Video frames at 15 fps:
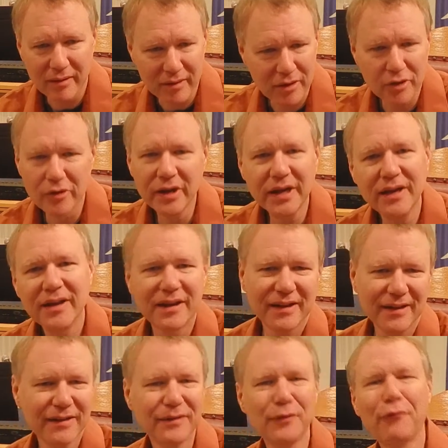
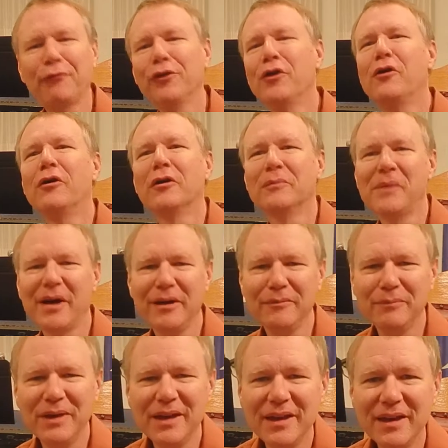creak in the floor
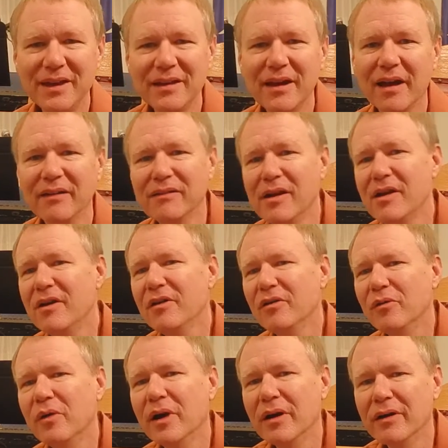might be and
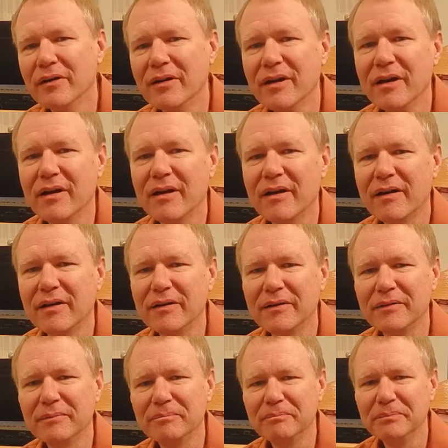where
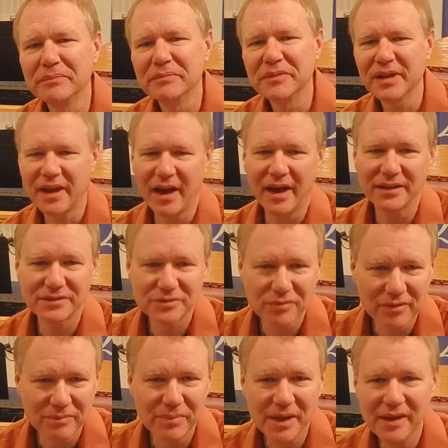the cats
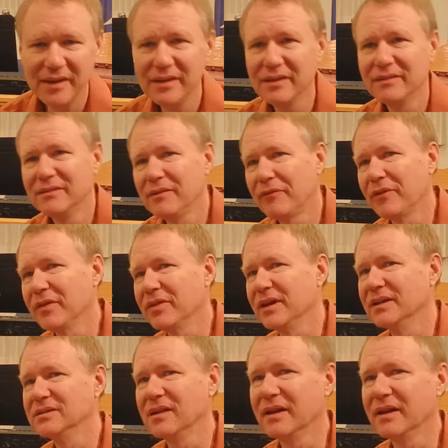would be and different things